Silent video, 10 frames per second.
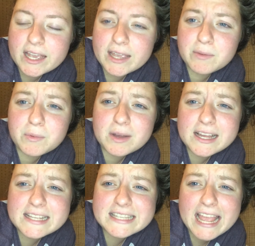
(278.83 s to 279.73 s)
It
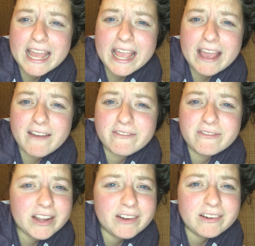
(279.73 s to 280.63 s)
was a
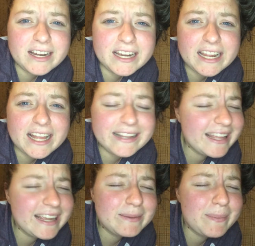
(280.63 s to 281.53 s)
very
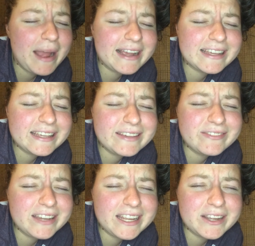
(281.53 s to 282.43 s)
laid-back
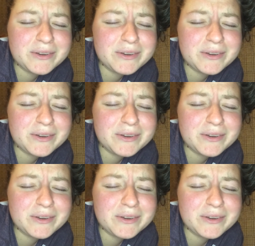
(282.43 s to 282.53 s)
evening.